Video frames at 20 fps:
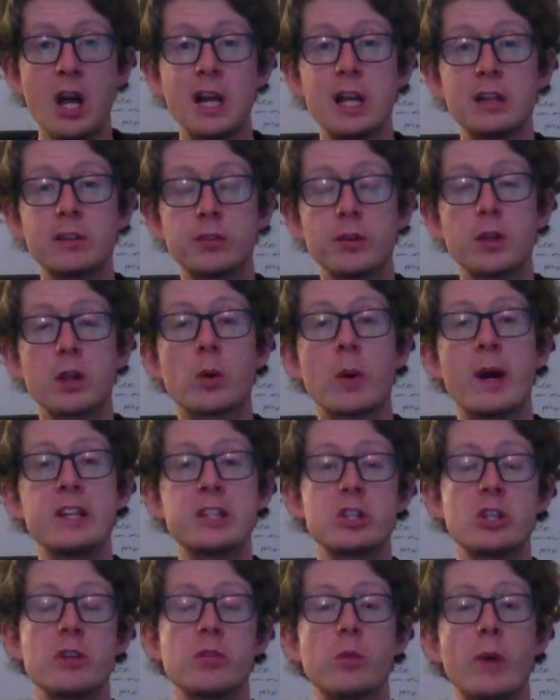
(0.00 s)
from the
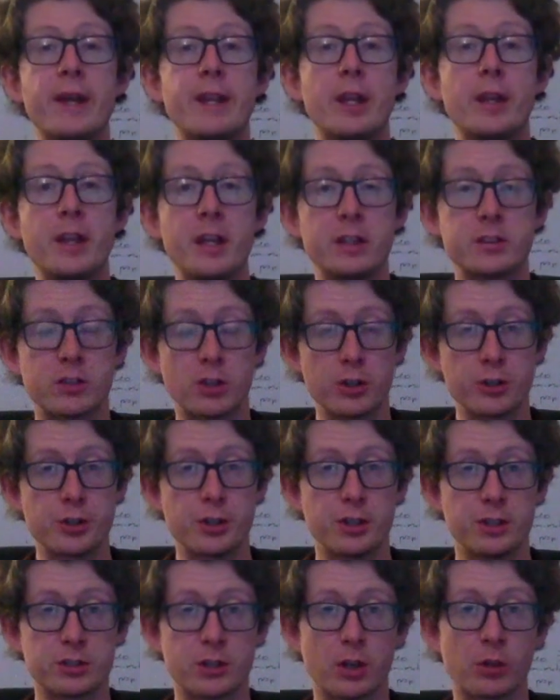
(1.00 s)
question of whether the assertion
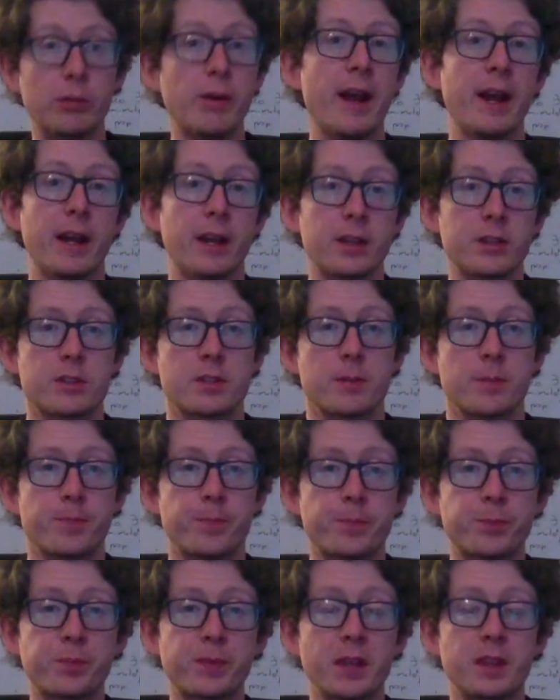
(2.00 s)
is correct.
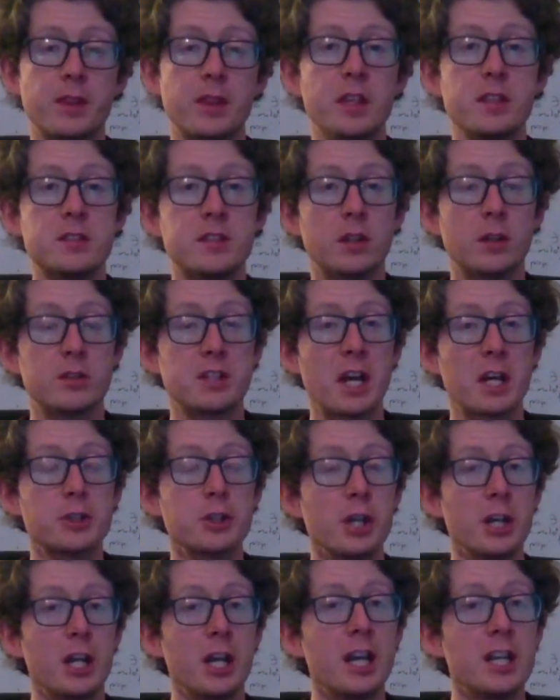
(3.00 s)
These, there's
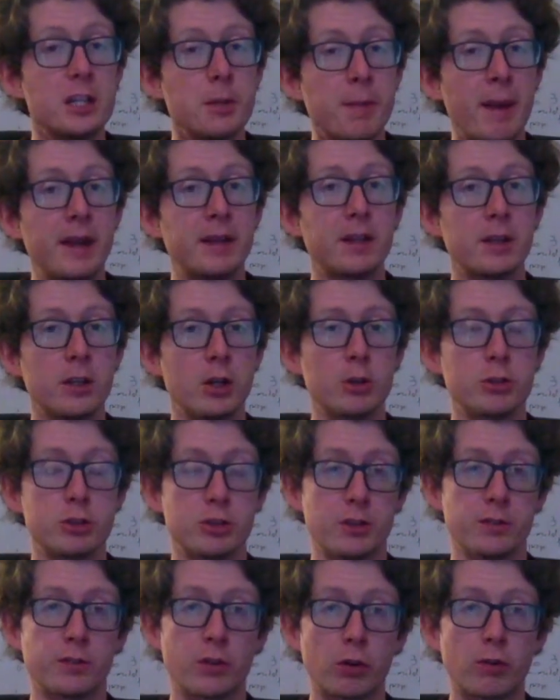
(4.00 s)
actually an independent
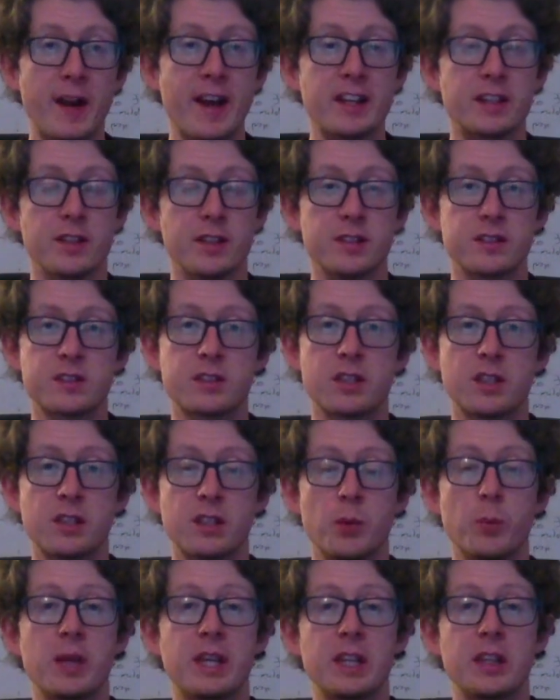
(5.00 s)
notion of correctness
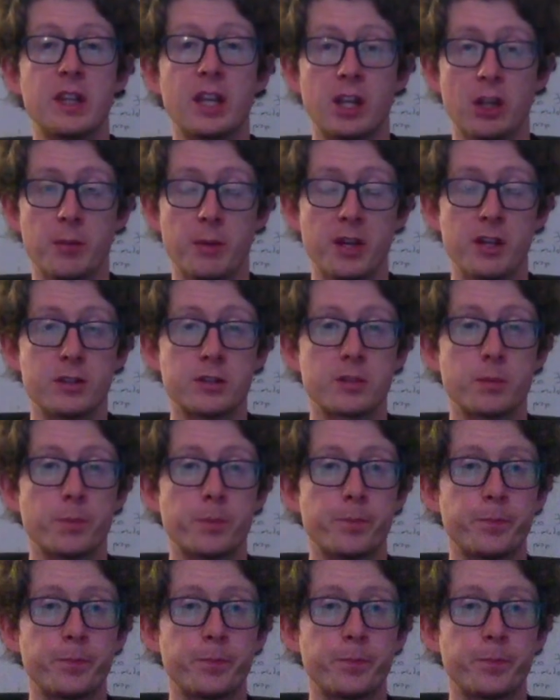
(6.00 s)
that we can think about.